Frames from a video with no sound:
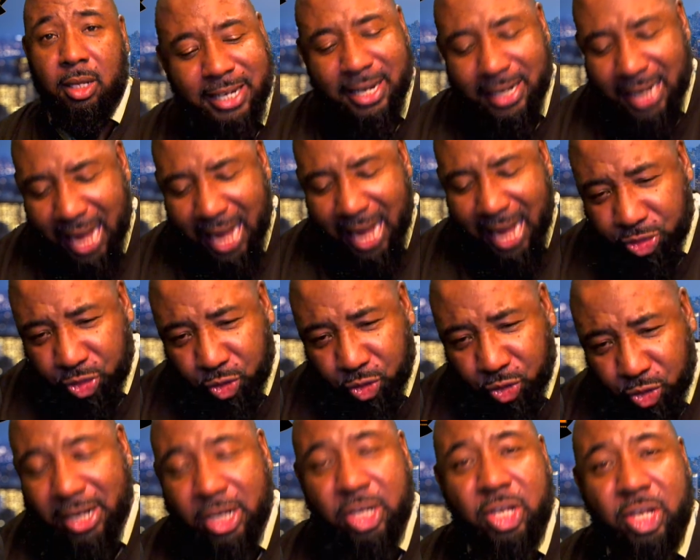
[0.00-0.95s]
did not
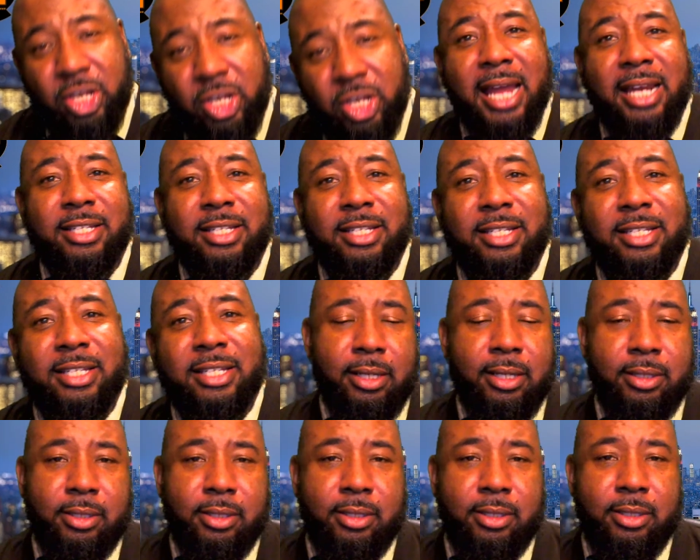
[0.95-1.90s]
threaten the United
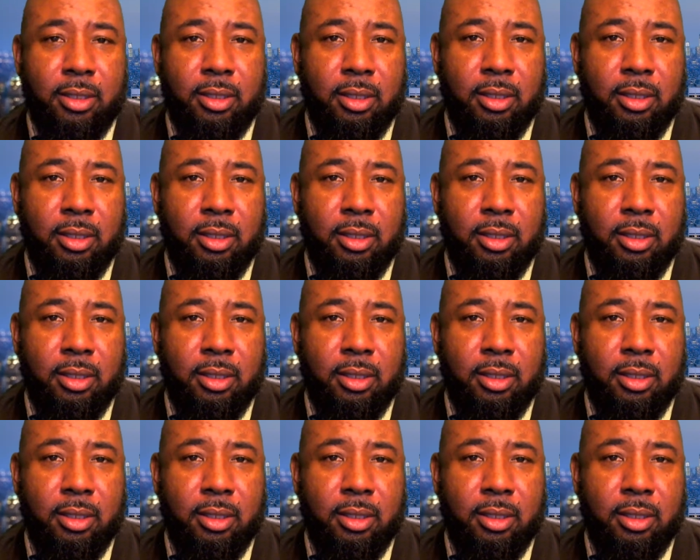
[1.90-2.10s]
States.